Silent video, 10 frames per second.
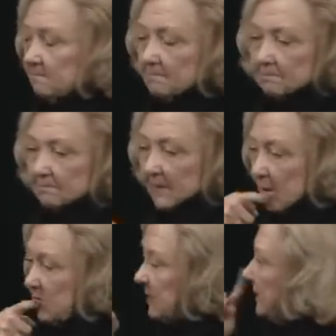Now, there were
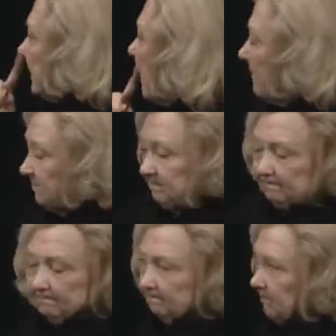some women who
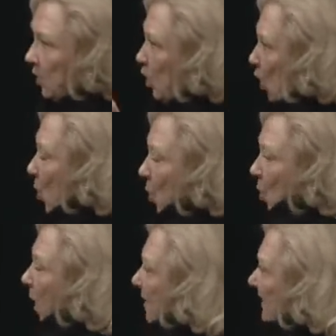said, I don't care.
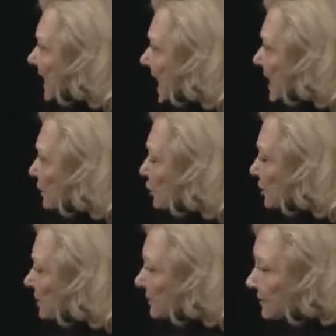
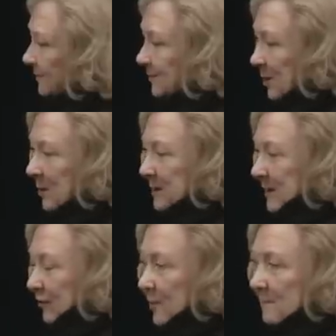She's whether she's
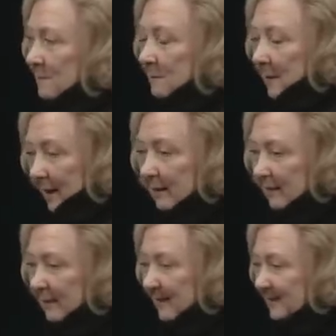hearing or deaf, I
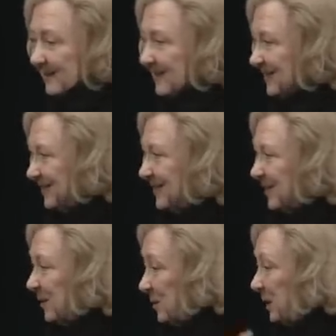just care
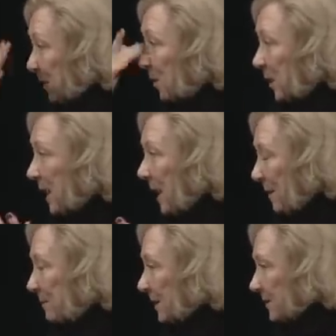whether this person is
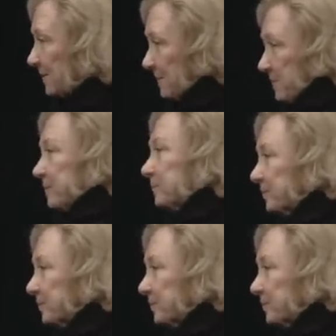qualified.